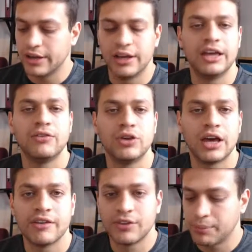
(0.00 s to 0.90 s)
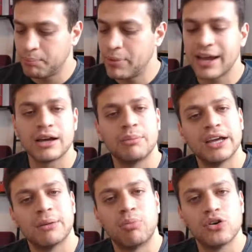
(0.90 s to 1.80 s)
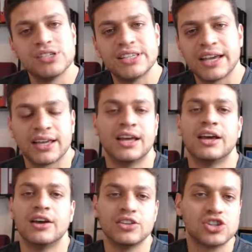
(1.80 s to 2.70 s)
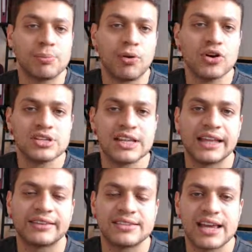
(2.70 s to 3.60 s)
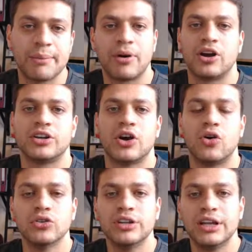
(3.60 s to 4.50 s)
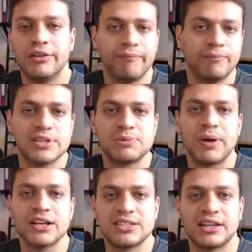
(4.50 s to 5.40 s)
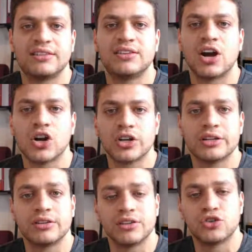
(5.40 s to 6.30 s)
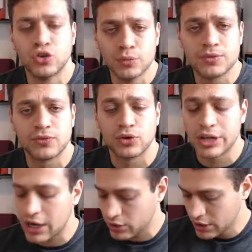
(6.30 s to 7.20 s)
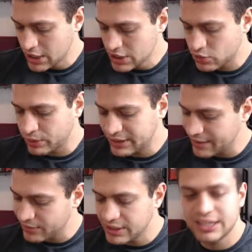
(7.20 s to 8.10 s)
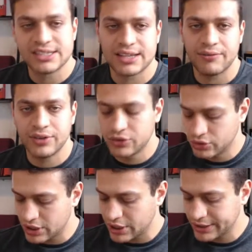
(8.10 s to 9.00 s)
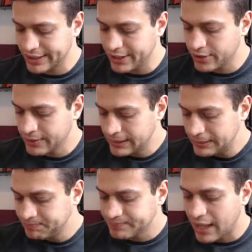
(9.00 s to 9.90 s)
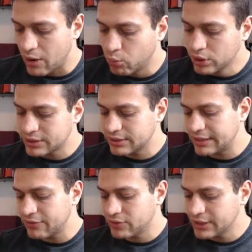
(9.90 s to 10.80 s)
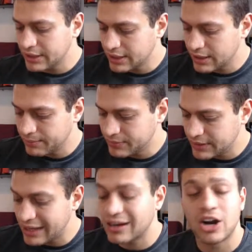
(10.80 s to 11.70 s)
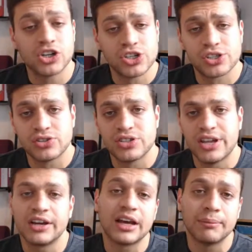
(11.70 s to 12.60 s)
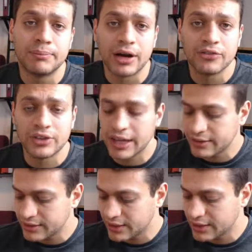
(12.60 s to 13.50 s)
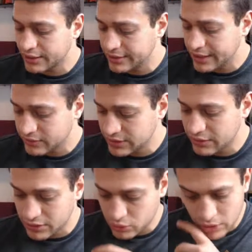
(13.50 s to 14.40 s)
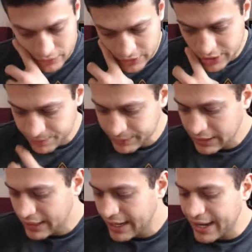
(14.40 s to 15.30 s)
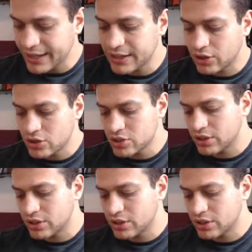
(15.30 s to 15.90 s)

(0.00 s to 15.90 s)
If you have a P.E.K.K.A minor poison deck, the poison and the zap are the only spells that target troops for now. So we definitely need something to target air. I would definitely take archers because they got buffed and they have level 12 here. And I also